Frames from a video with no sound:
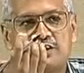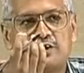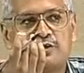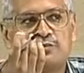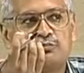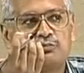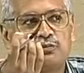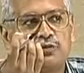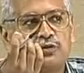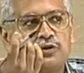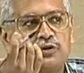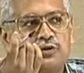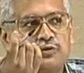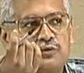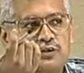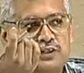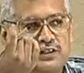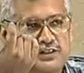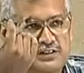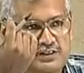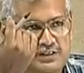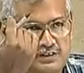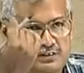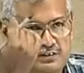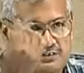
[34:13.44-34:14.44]
input
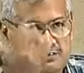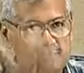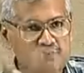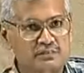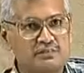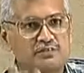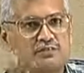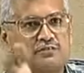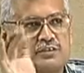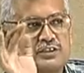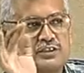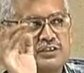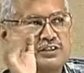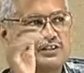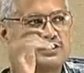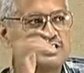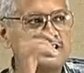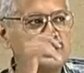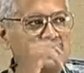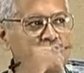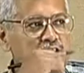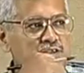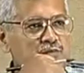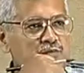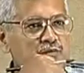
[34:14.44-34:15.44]
units which is
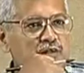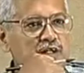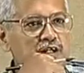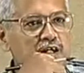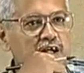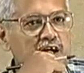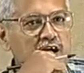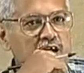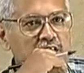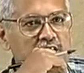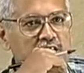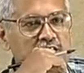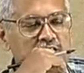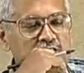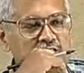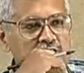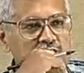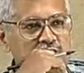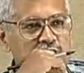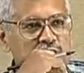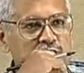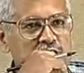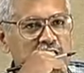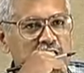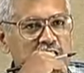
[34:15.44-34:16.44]
indexed by I.
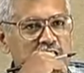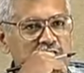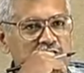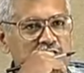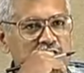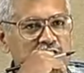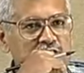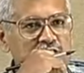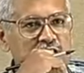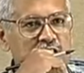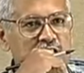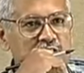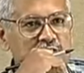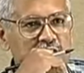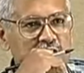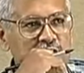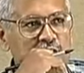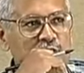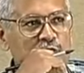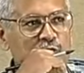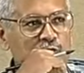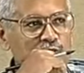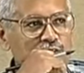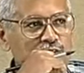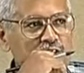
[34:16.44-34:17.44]
So we have got several
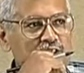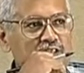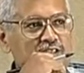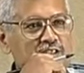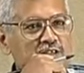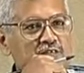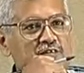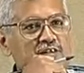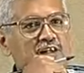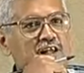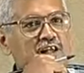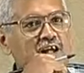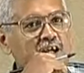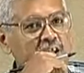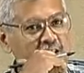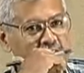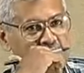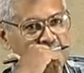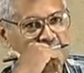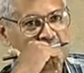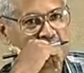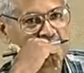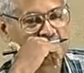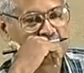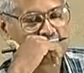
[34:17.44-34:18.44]
O's and several
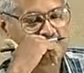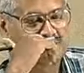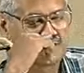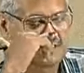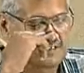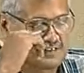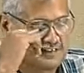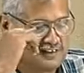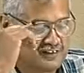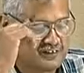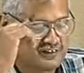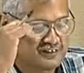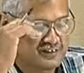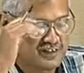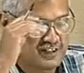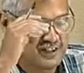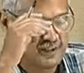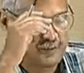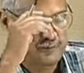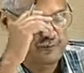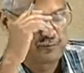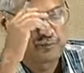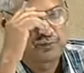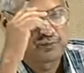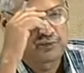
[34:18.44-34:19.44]
I's. Okay.
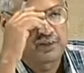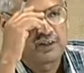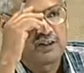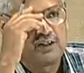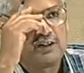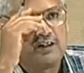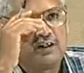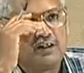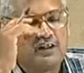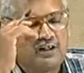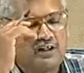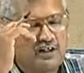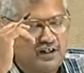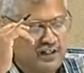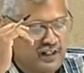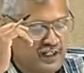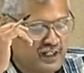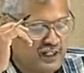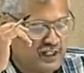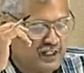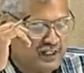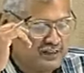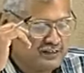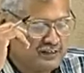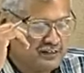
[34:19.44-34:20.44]

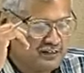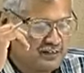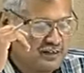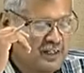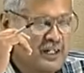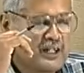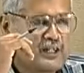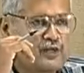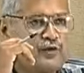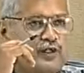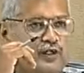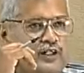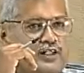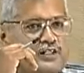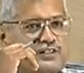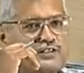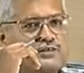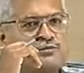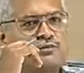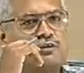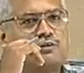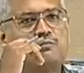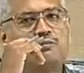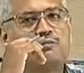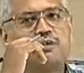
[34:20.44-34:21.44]
And likewise,
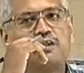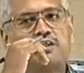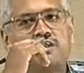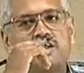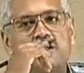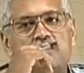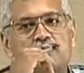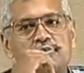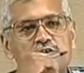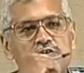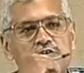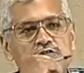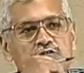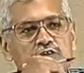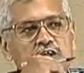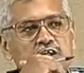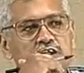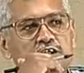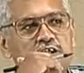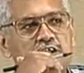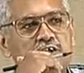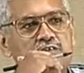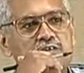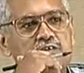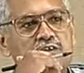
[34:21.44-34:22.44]
we'll be able to
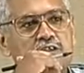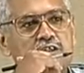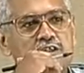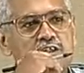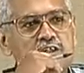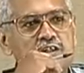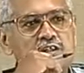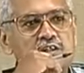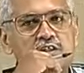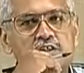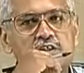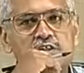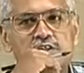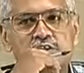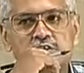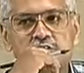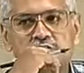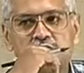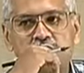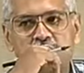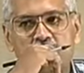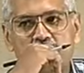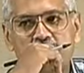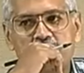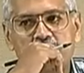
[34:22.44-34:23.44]
find out the
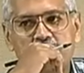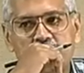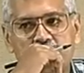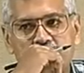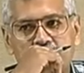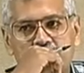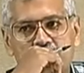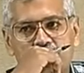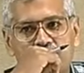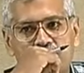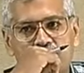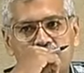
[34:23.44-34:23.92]
derivative.